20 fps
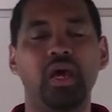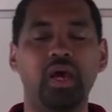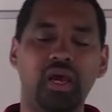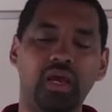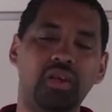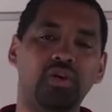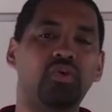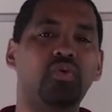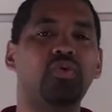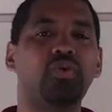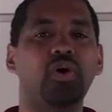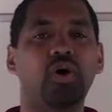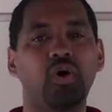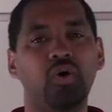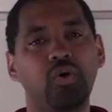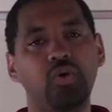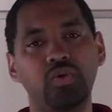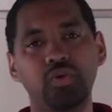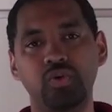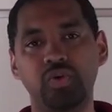And you
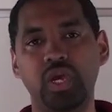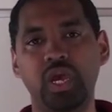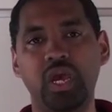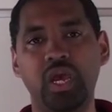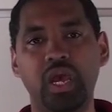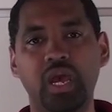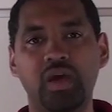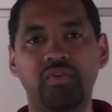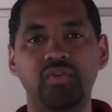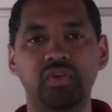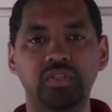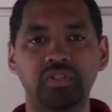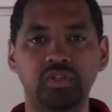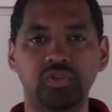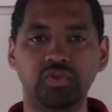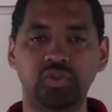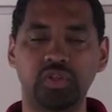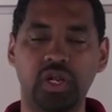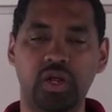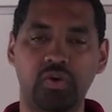know you can't have your
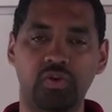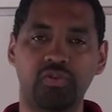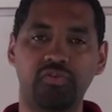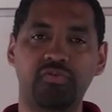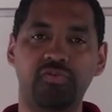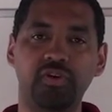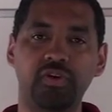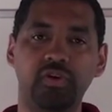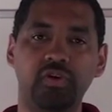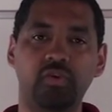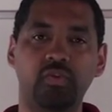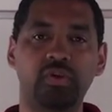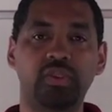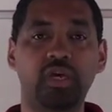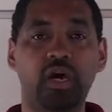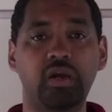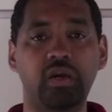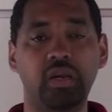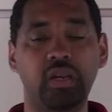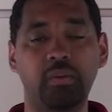children out on the field
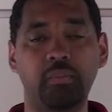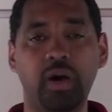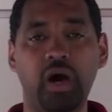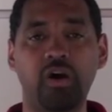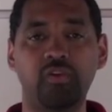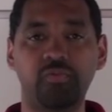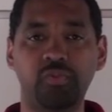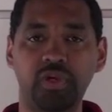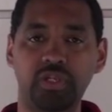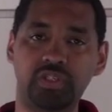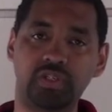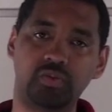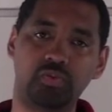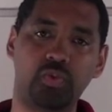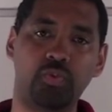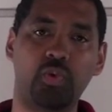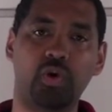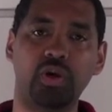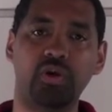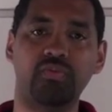without any mouthpieces.
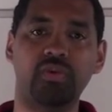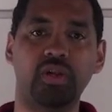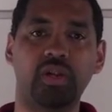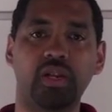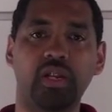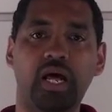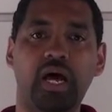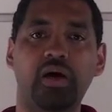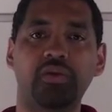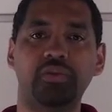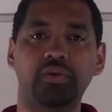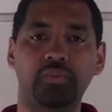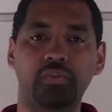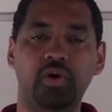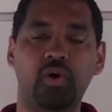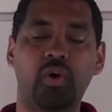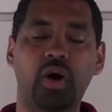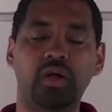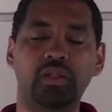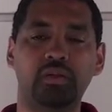We won't even allow them
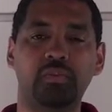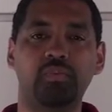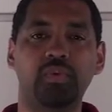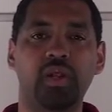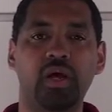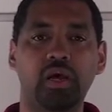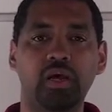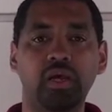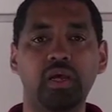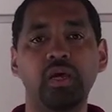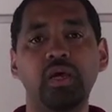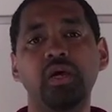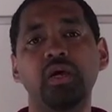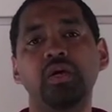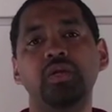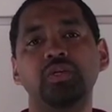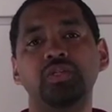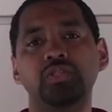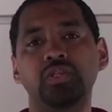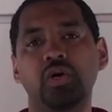to go out to play.
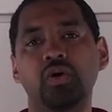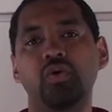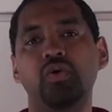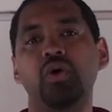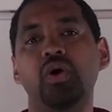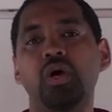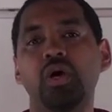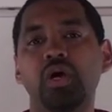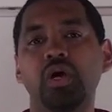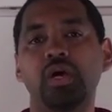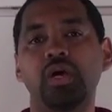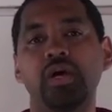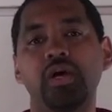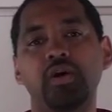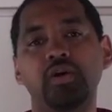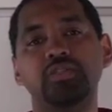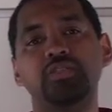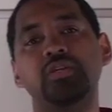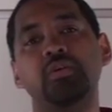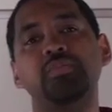So
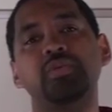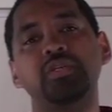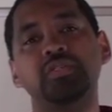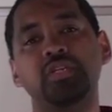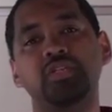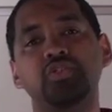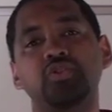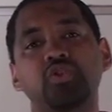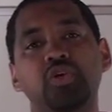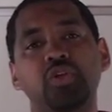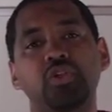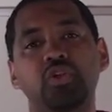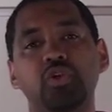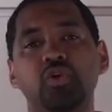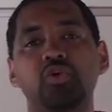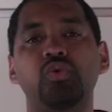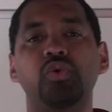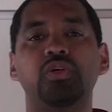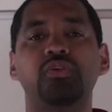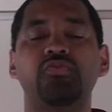here are some things that you can
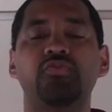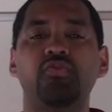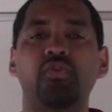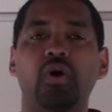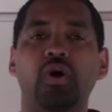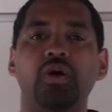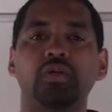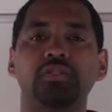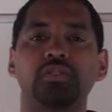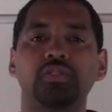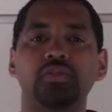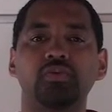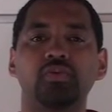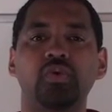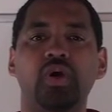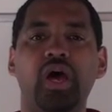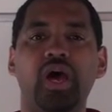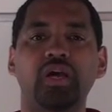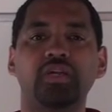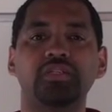do
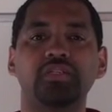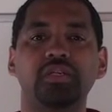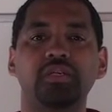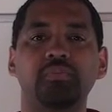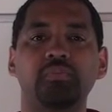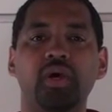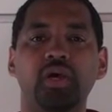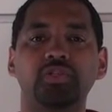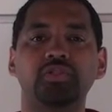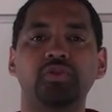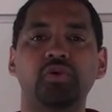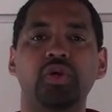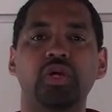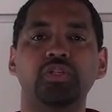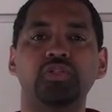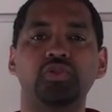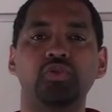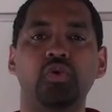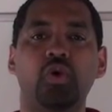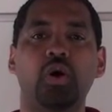to actually make sure
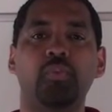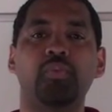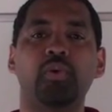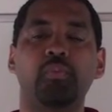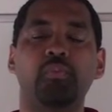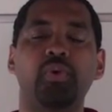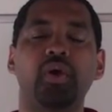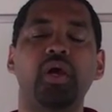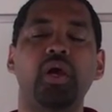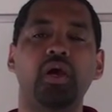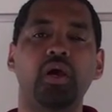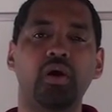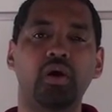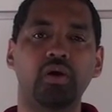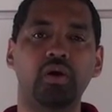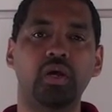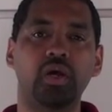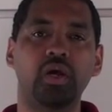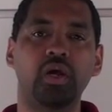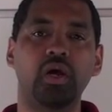that you are
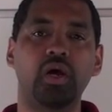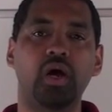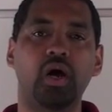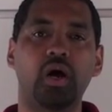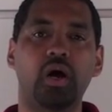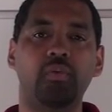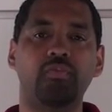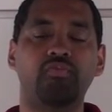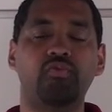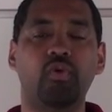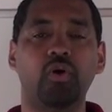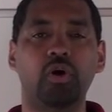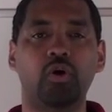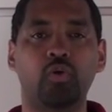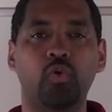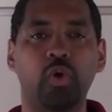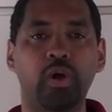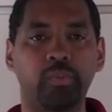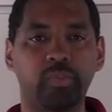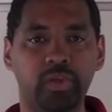prepared for
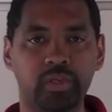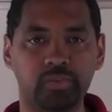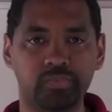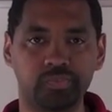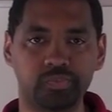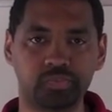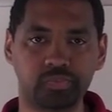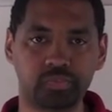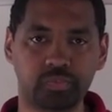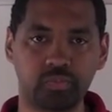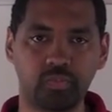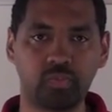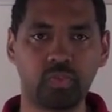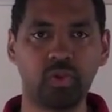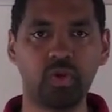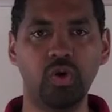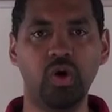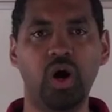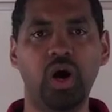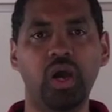equipment.
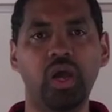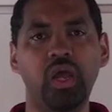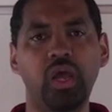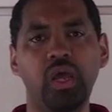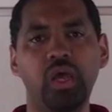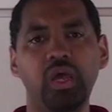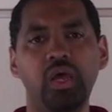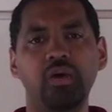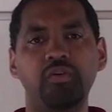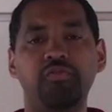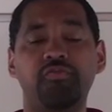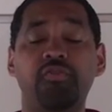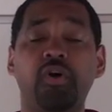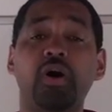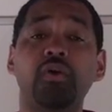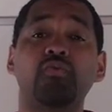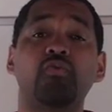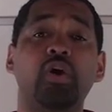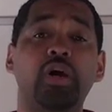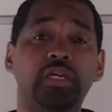All right,
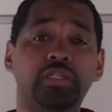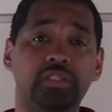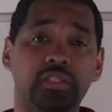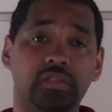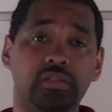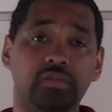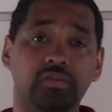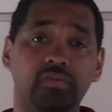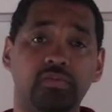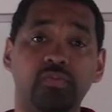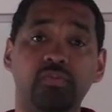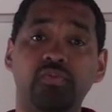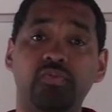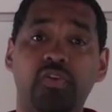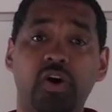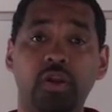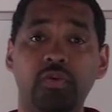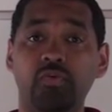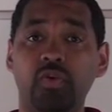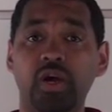fundraising.
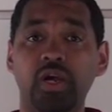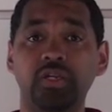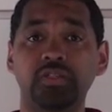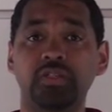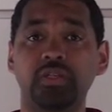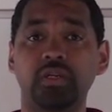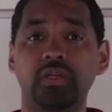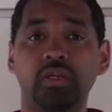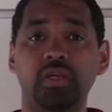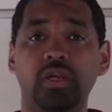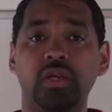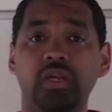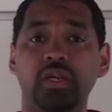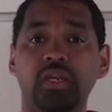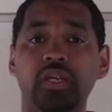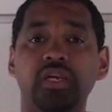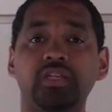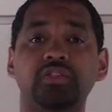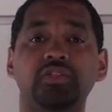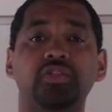Fundraising
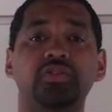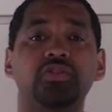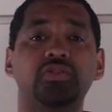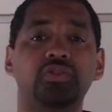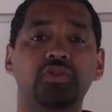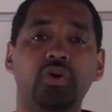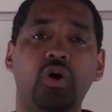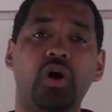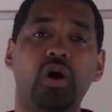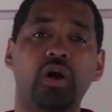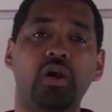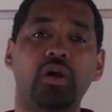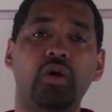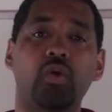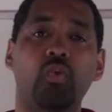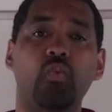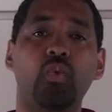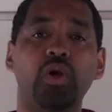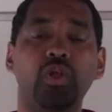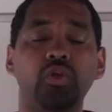needs to start
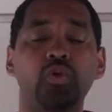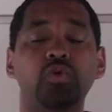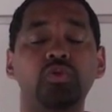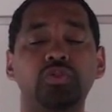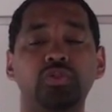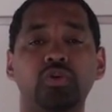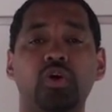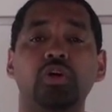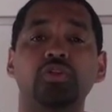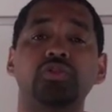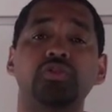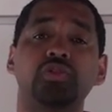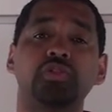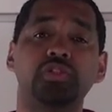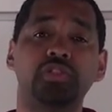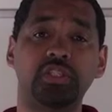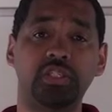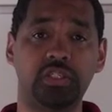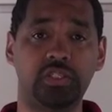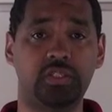when you start
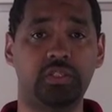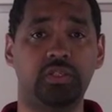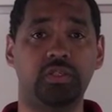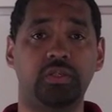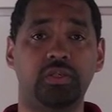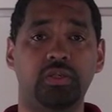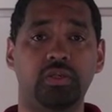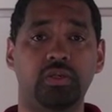your season.